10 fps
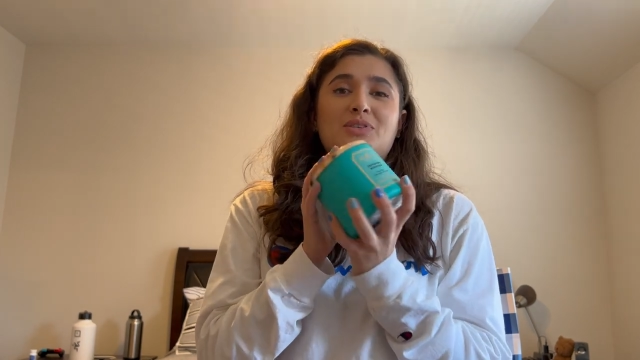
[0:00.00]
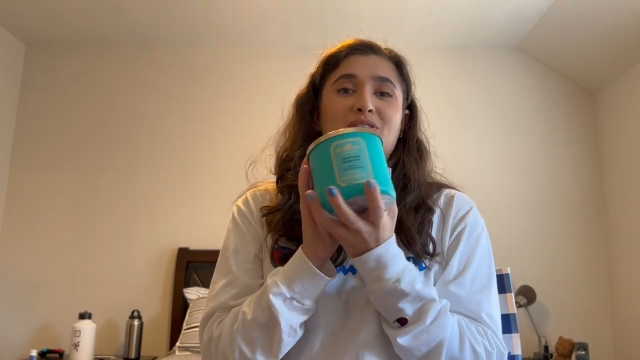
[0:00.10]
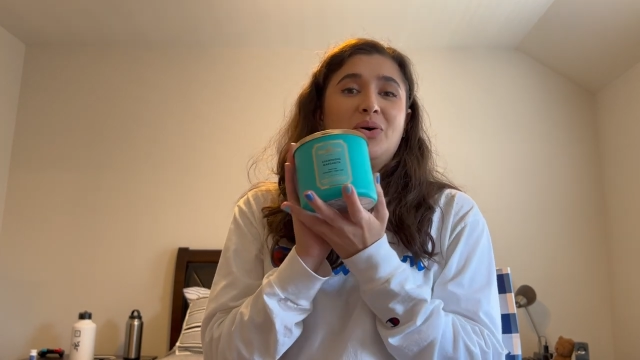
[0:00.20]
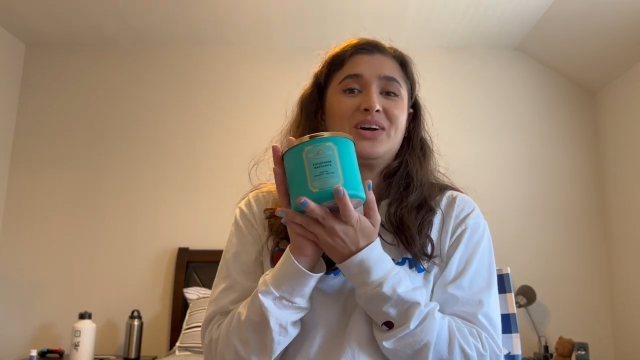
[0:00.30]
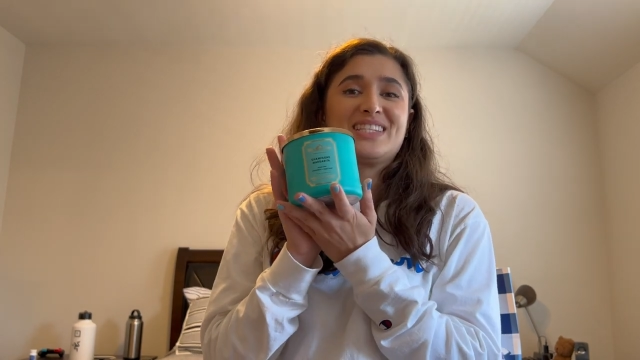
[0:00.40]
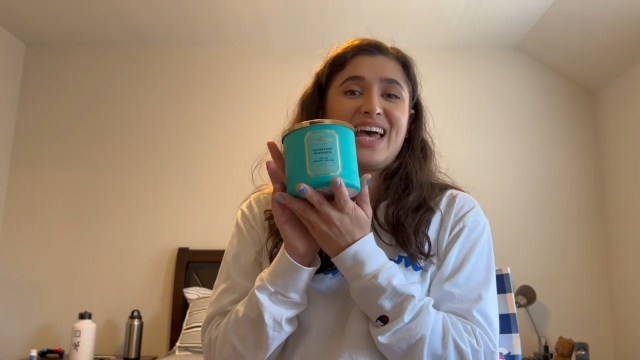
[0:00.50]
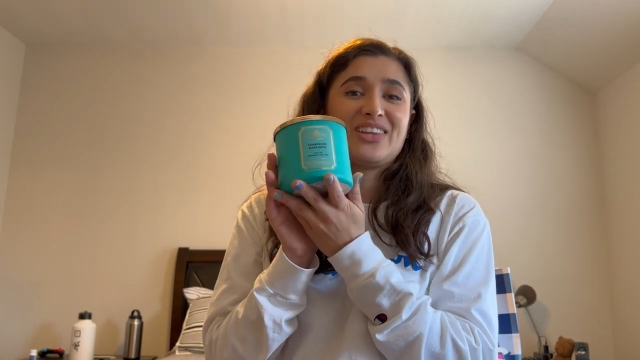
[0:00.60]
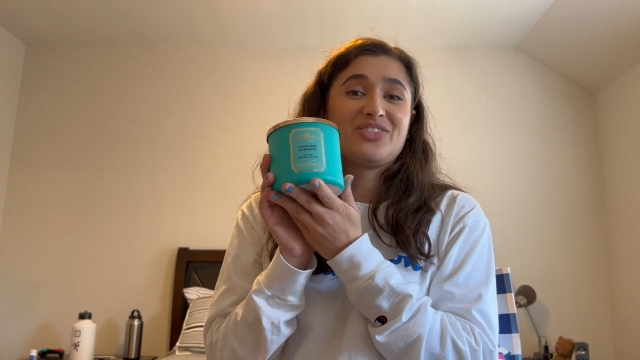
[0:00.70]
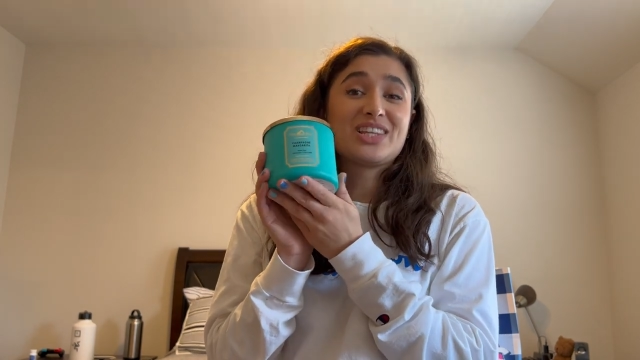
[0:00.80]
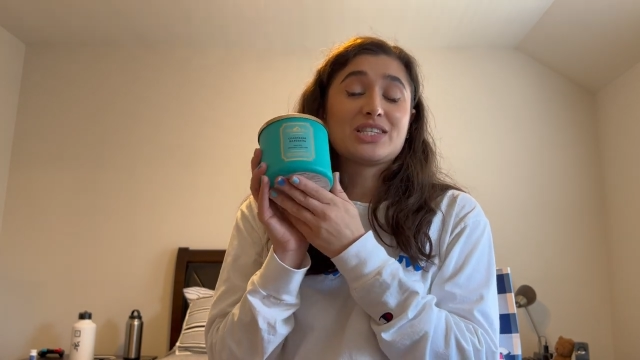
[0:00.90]
so
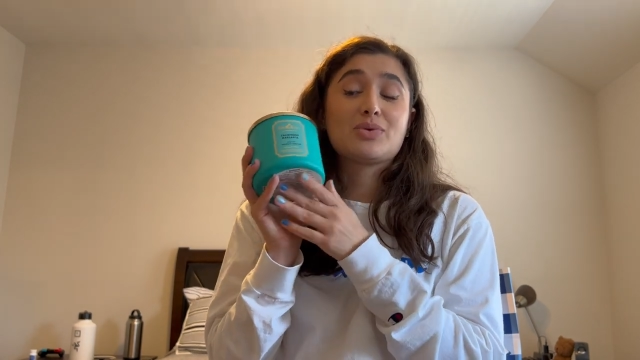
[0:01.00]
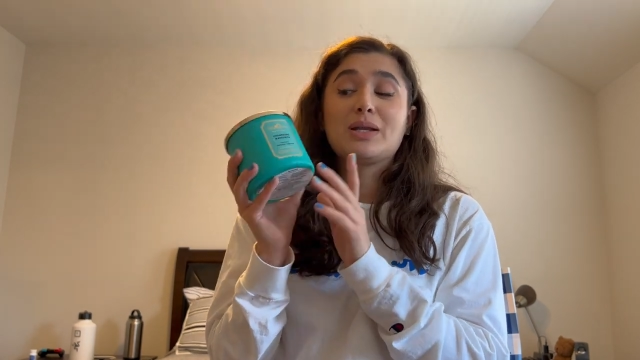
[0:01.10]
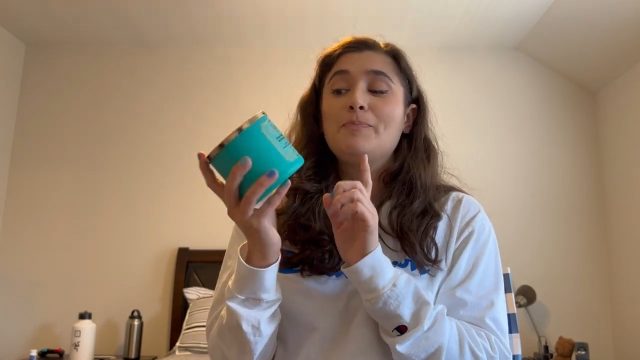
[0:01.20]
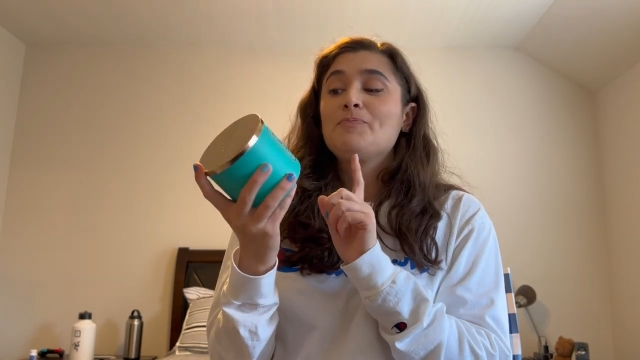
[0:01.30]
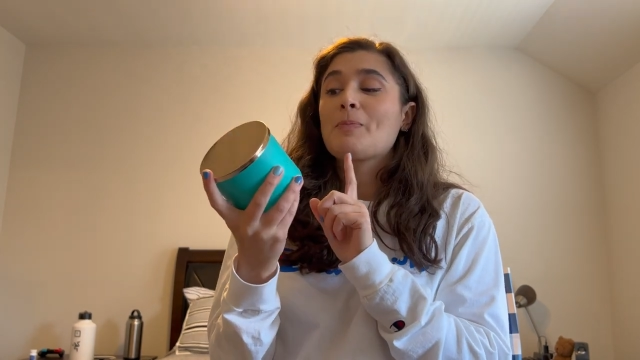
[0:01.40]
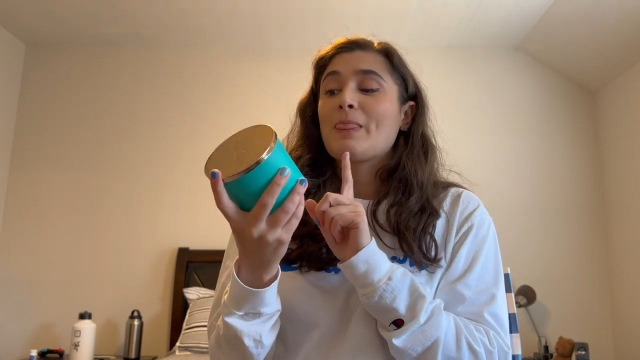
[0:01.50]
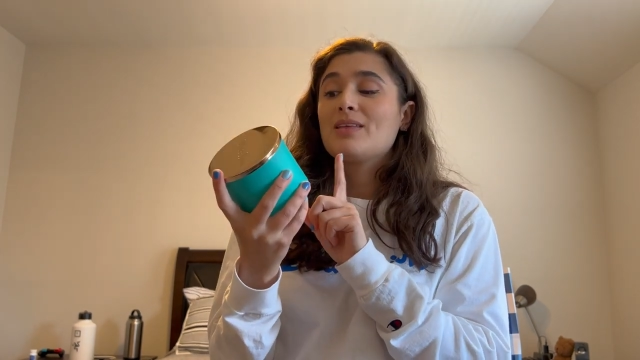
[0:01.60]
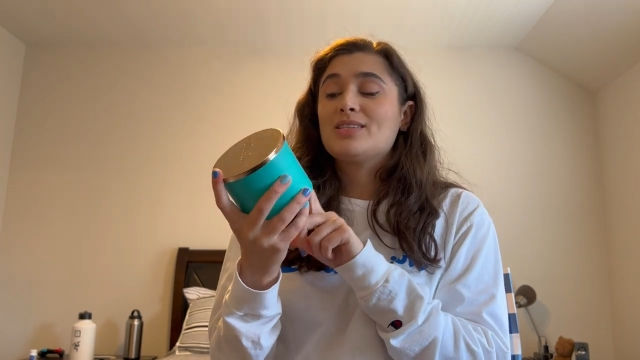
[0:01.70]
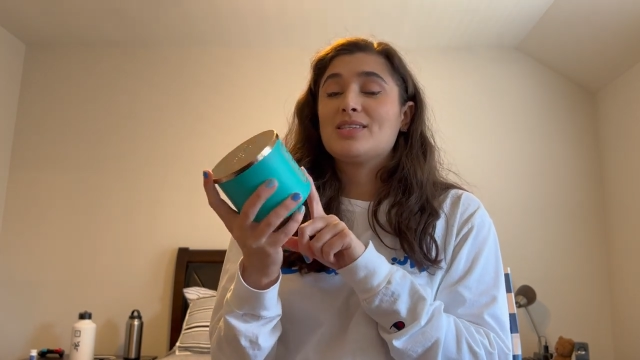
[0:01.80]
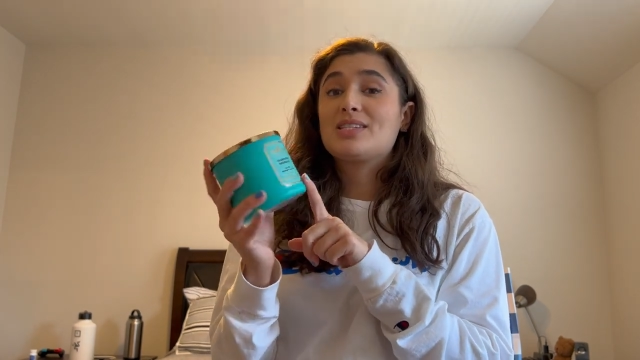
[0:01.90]
excited for this one.
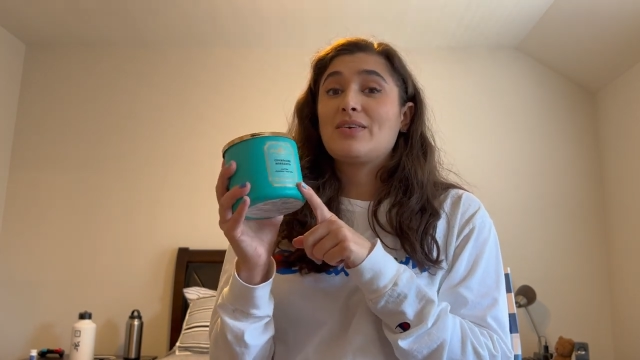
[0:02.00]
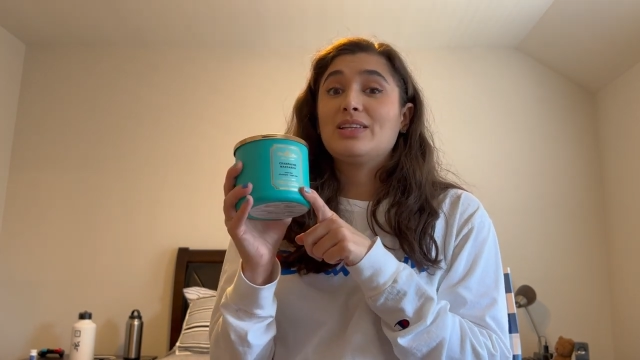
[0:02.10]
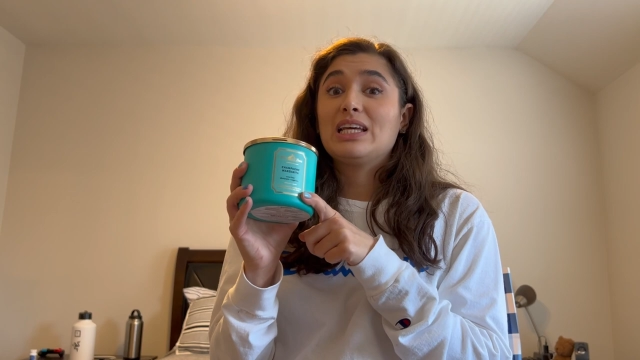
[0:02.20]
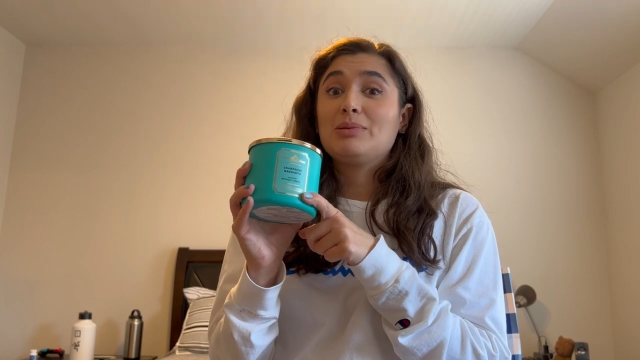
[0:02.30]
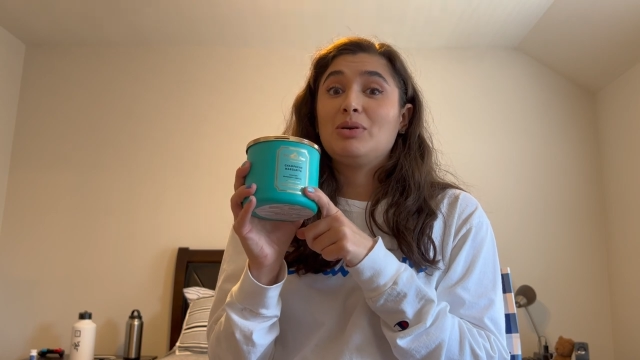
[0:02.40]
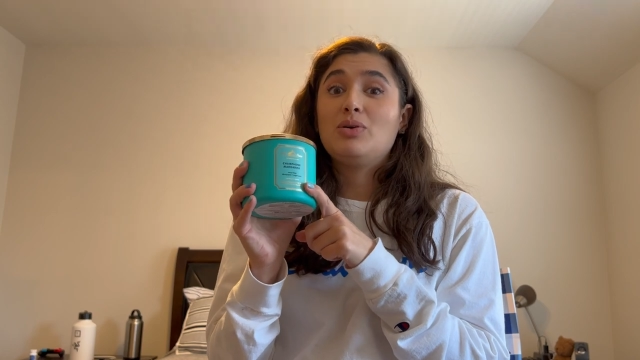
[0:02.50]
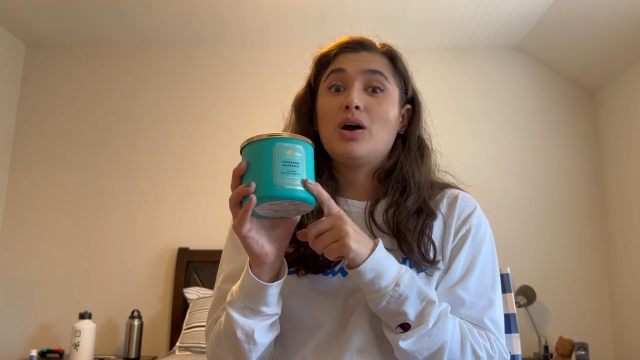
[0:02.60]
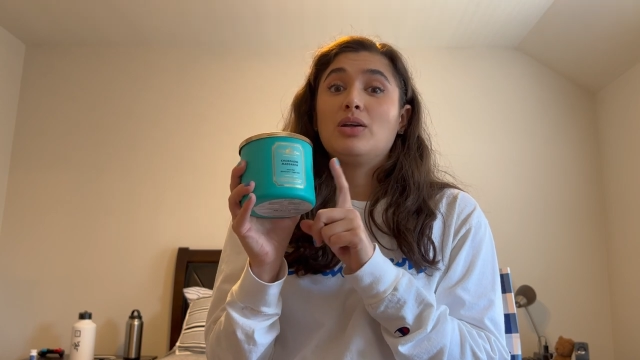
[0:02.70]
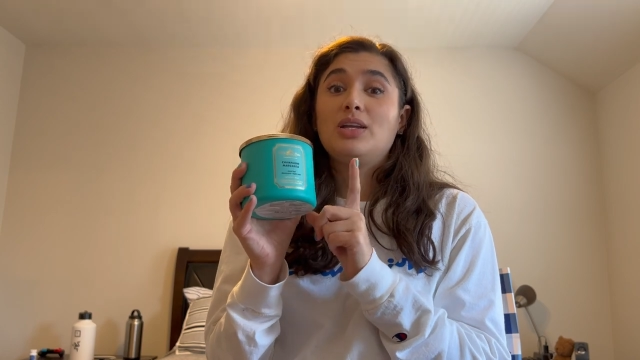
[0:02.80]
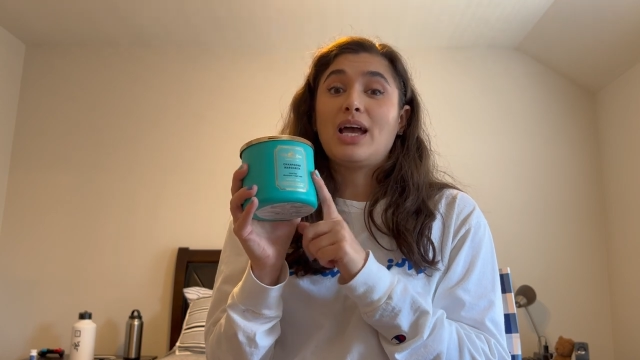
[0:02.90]
This is definitely gonna be
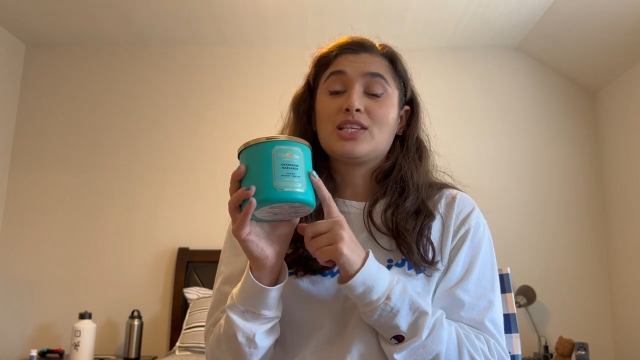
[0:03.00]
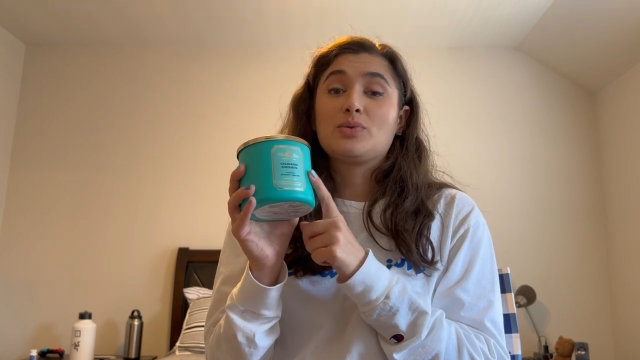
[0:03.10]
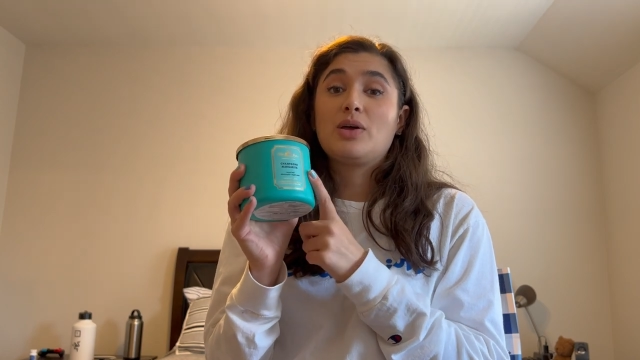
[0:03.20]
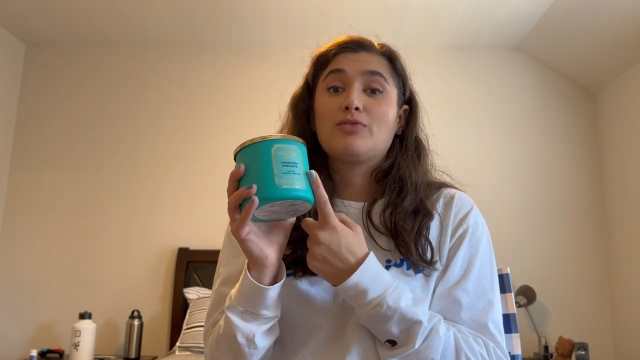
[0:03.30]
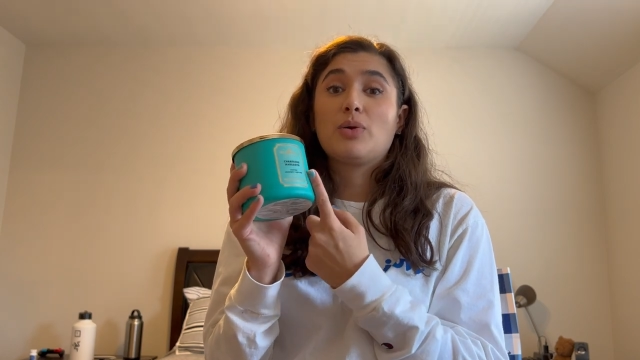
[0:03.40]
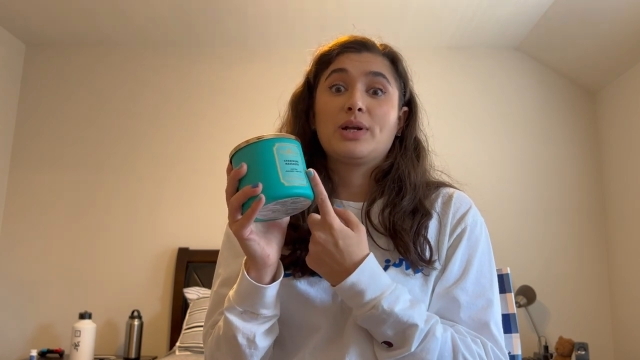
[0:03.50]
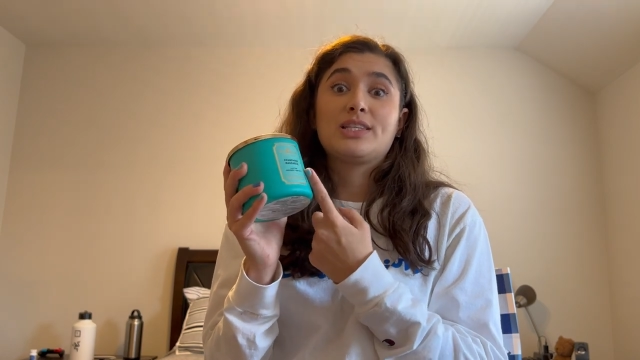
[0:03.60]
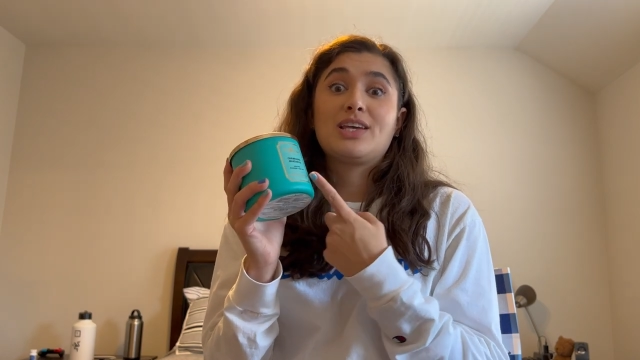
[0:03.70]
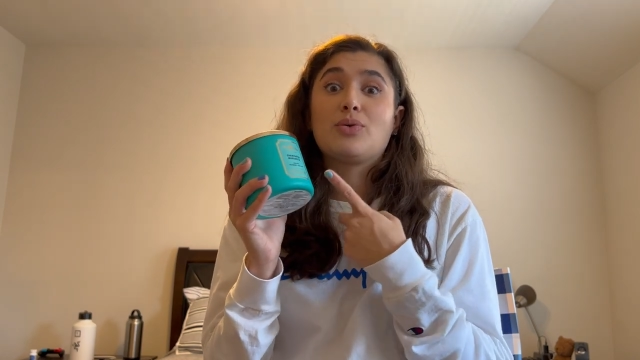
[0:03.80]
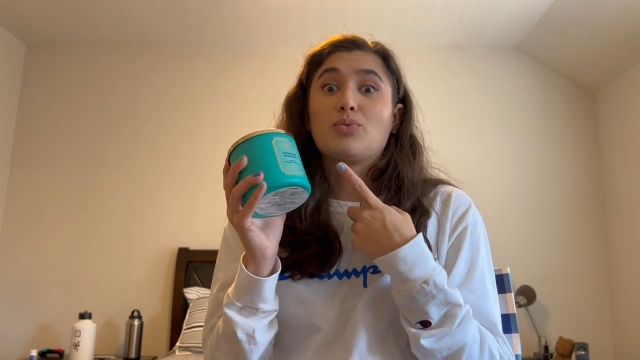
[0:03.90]
a nice one for when
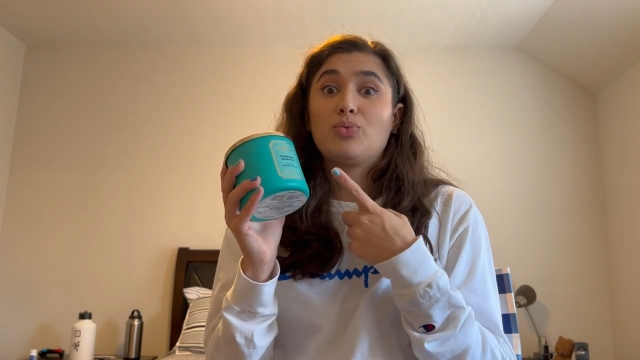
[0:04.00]
it's like